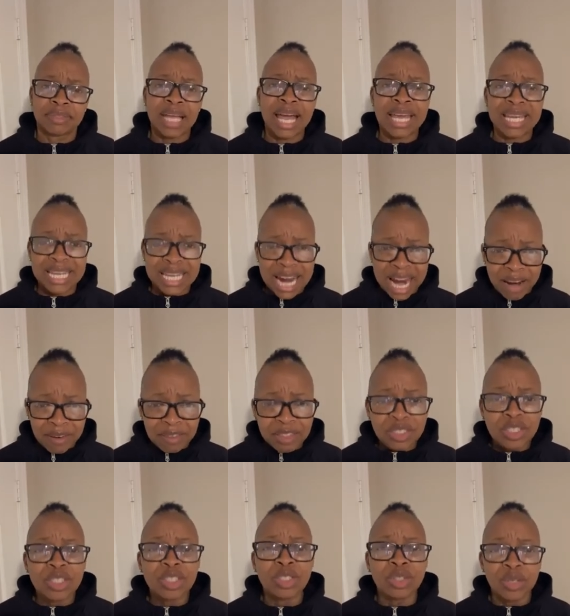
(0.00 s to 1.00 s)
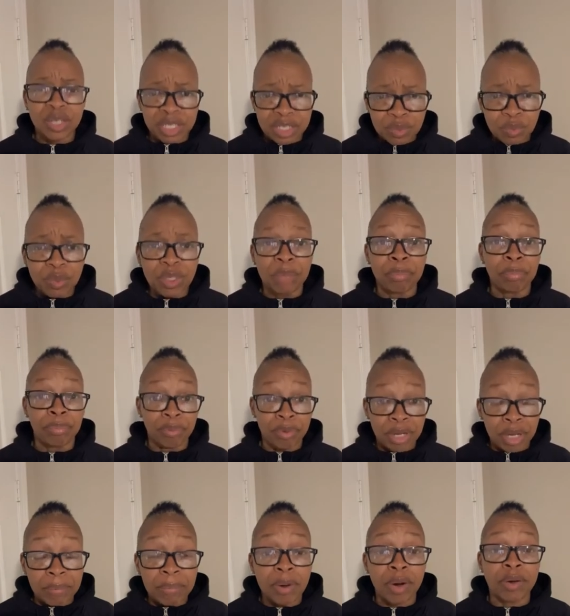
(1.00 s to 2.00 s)
I guarantee you it. We'll
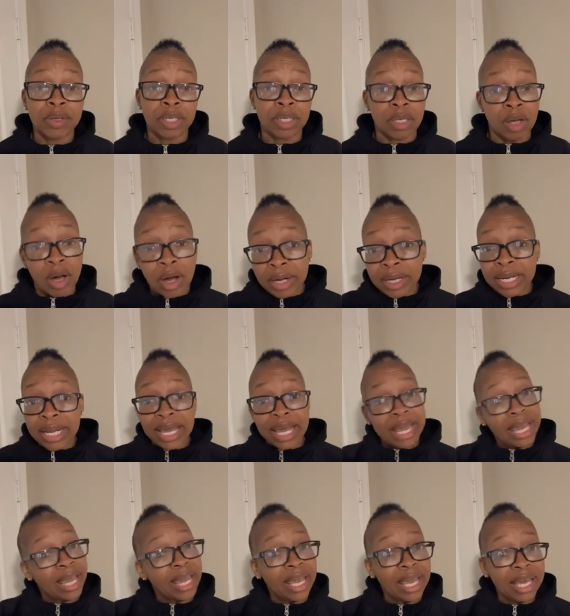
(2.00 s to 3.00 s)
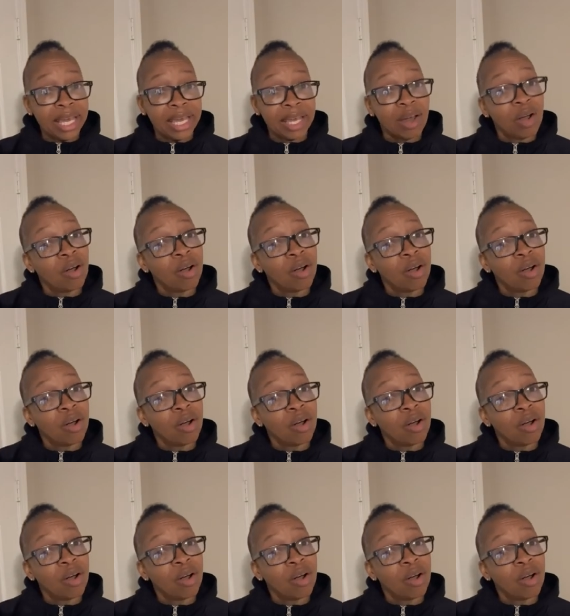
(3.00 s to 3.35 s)
pray about it on the air,